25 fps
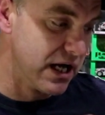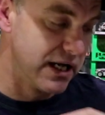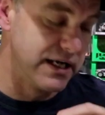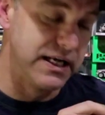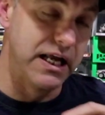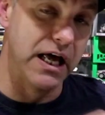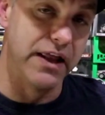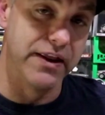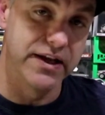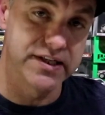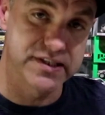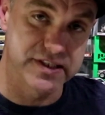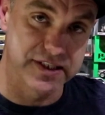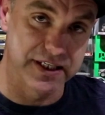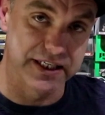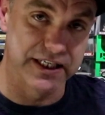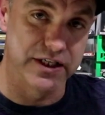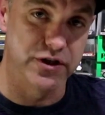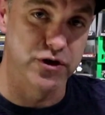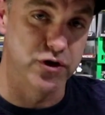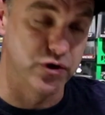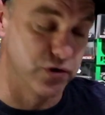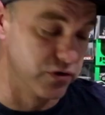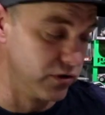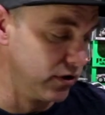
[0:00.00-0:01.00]
Now this thing
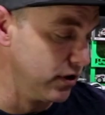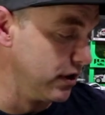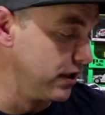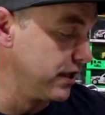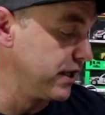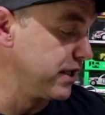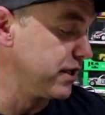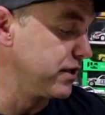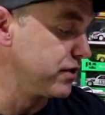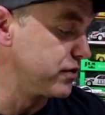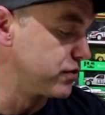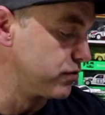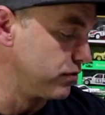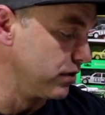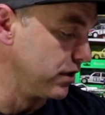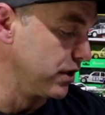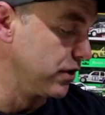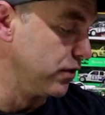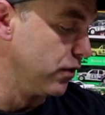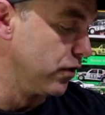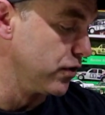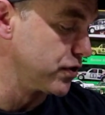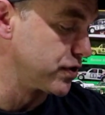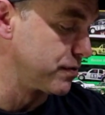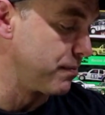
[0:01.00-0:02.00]
is truly, truly
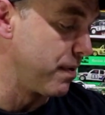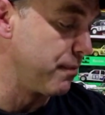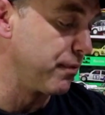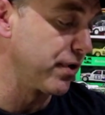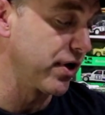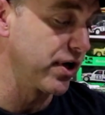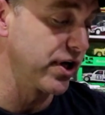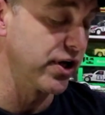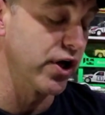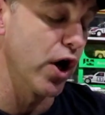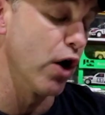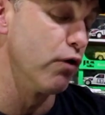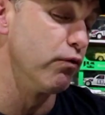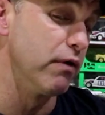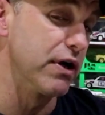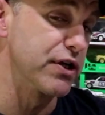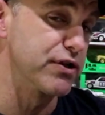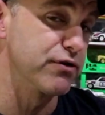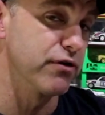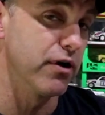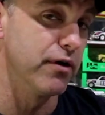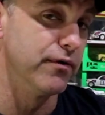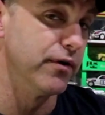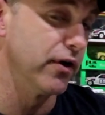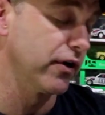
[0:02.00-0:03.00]
awesome, and we're going to go
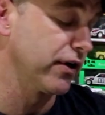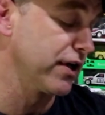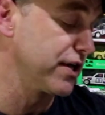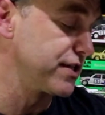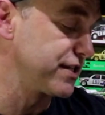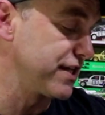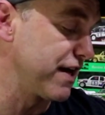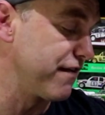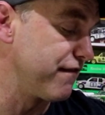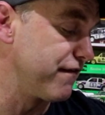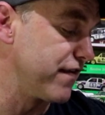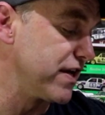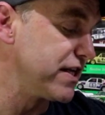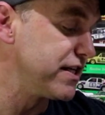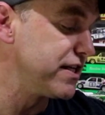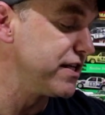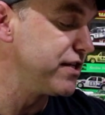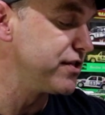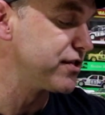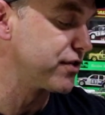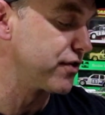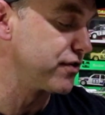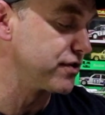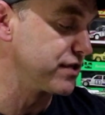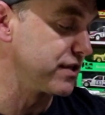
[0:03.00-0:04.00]
retro. I'm not going to say
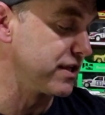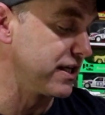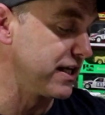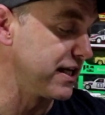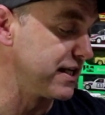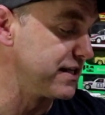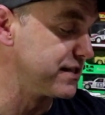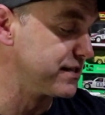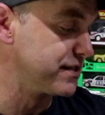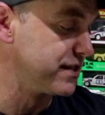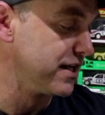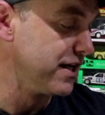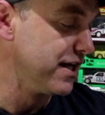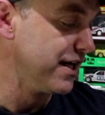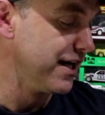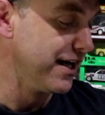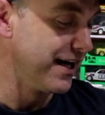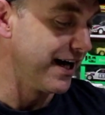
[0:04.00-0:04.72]
vintage, because it is,